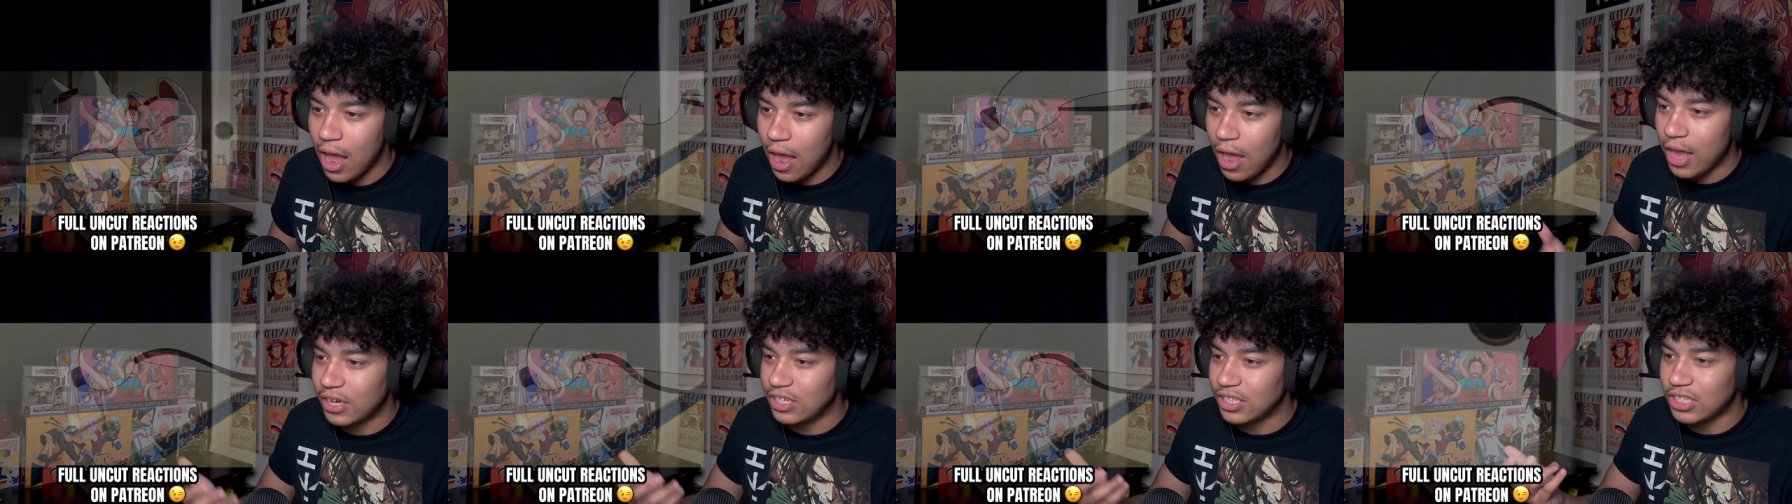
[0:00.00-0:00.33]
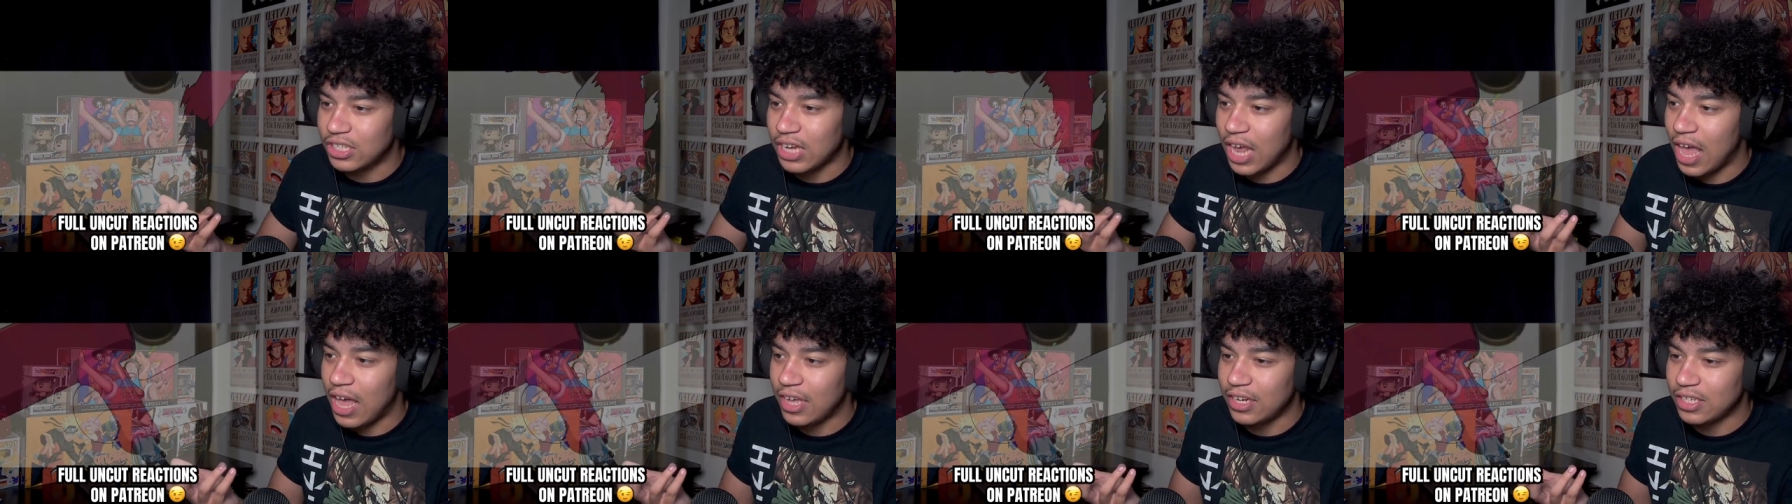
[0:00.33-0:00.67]
It
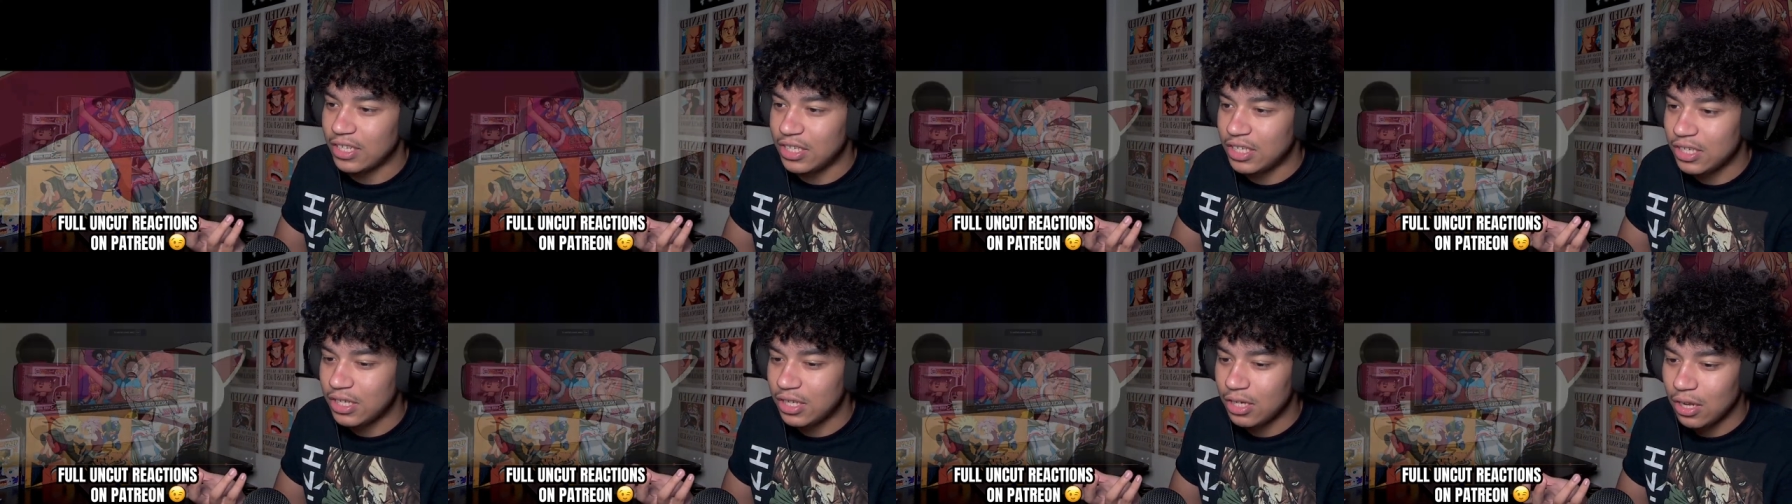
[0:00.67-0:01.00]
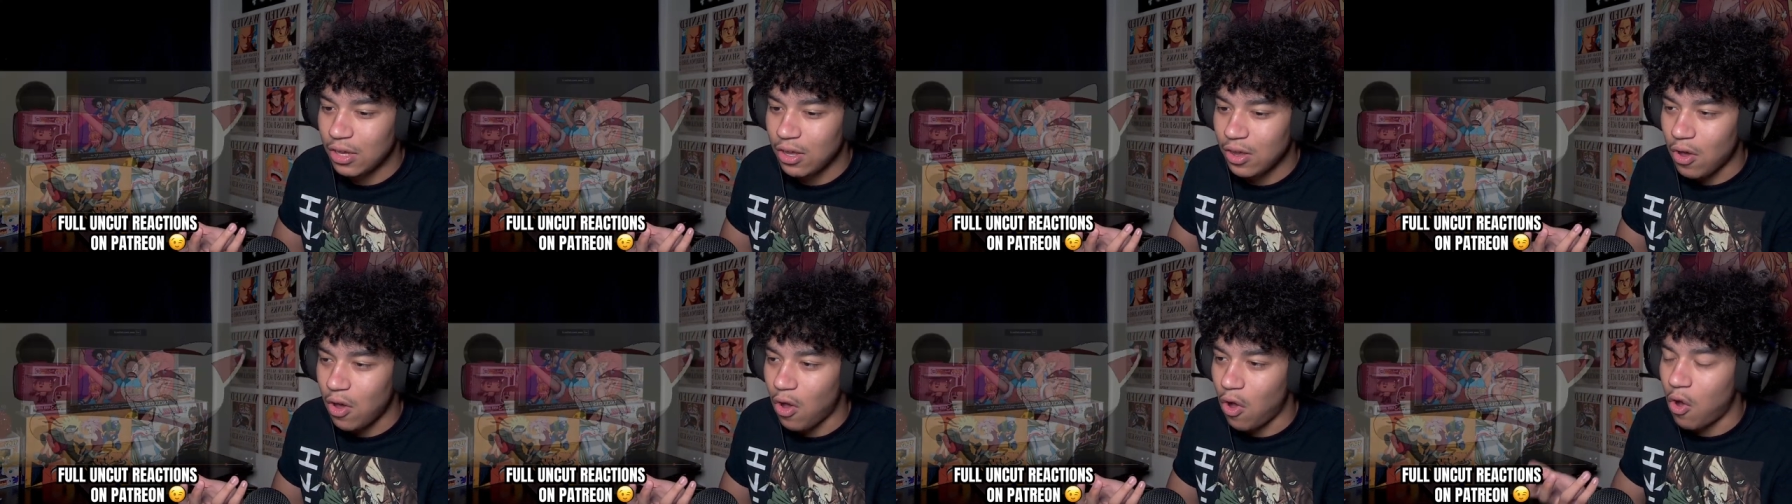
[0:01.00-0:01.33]
just ends.
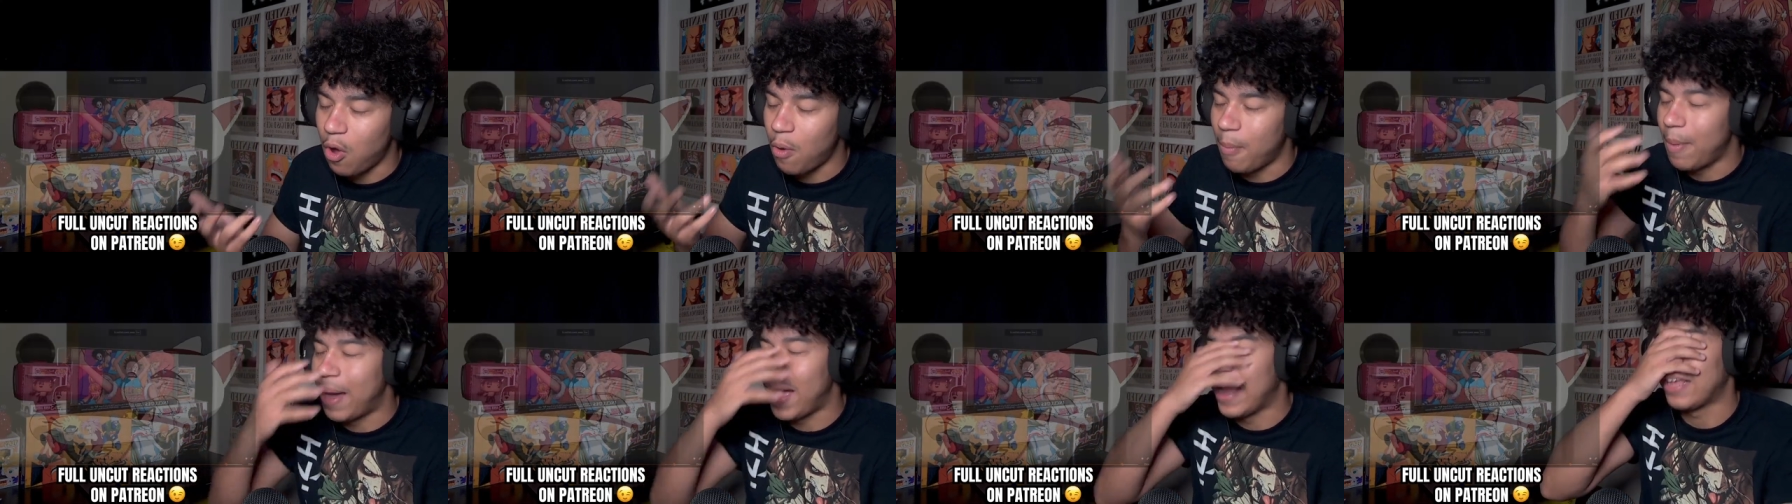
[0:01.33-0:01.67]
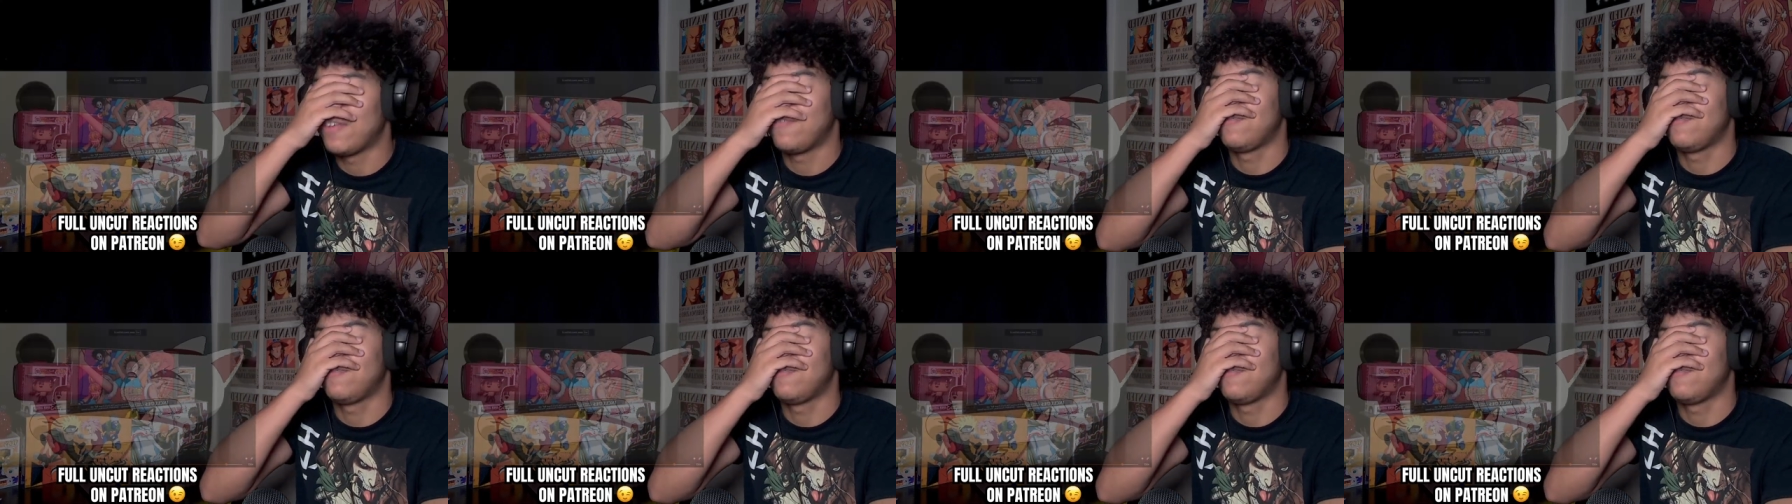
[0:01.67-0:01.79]
Oh my